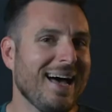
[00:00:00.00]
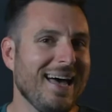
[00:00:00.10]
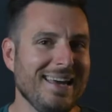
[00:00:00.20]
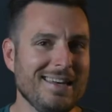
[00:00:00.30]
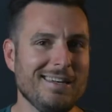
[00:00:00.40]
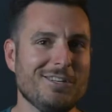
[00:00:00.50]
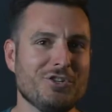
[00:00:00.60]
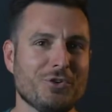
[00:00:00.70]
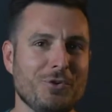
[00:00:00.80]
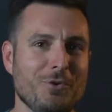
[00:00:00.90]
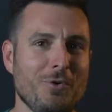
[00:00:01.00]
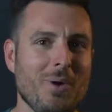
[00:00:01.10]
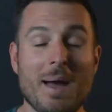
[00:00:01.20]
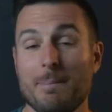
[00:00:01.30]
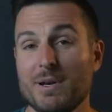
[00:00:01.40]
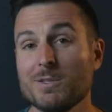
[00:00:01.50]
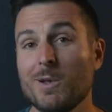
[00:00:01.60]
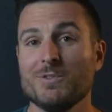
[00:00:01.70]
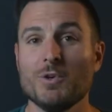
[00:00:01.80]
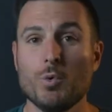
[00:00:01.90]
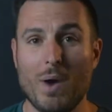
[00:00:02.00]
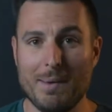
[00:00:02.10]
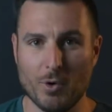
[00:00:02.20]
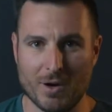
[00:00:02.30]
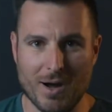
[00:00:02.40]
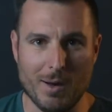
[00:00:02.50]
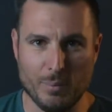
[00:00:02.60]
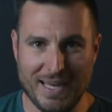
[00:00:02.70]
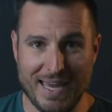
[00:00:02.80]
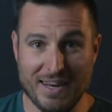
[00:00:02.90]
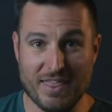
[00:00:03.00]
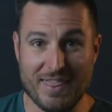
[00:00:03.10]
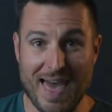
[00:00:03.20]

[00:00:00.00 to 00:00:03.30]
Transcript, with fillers: kinda true, but it's also way more complicated than